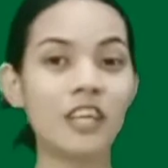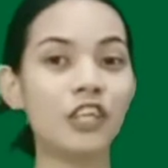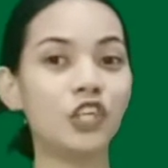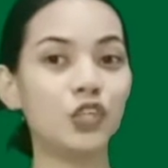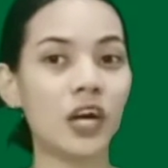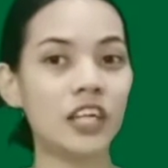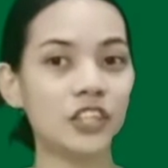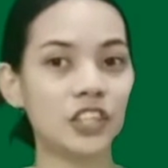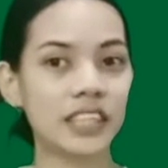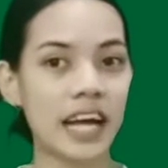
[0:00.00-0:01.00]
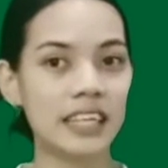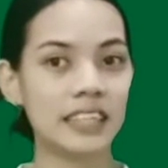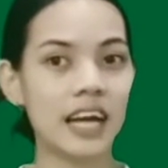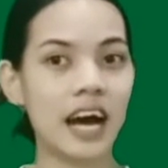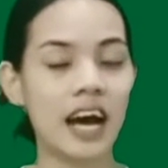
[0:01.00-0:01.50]
Did you
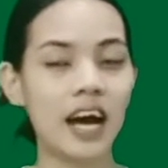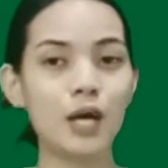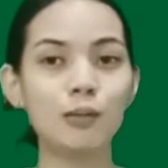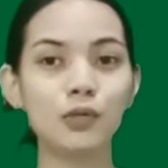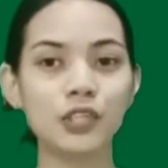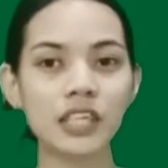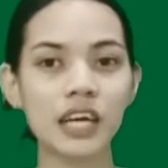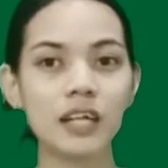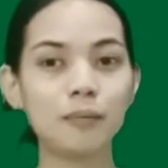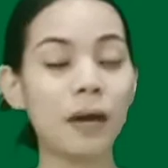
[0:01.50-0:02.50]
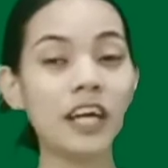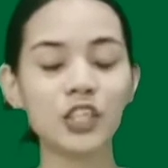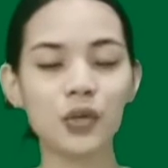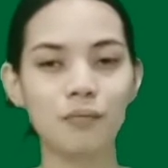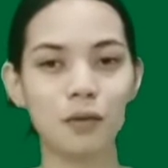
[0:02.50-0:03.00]
understand the musical
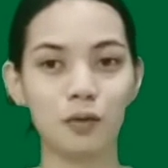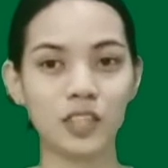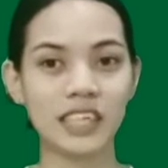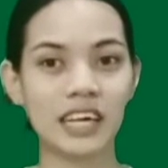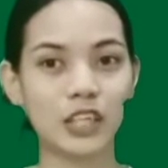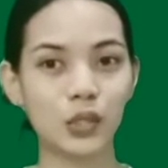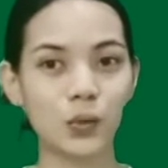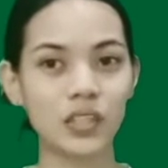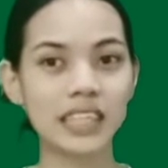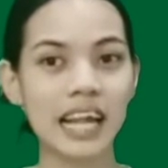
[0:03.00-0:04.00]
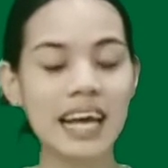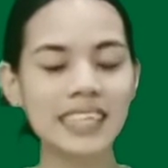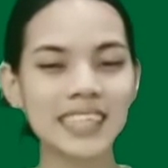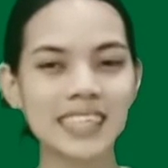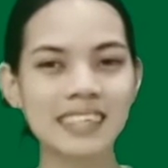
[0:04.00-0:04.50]
parts of the musical notes, class?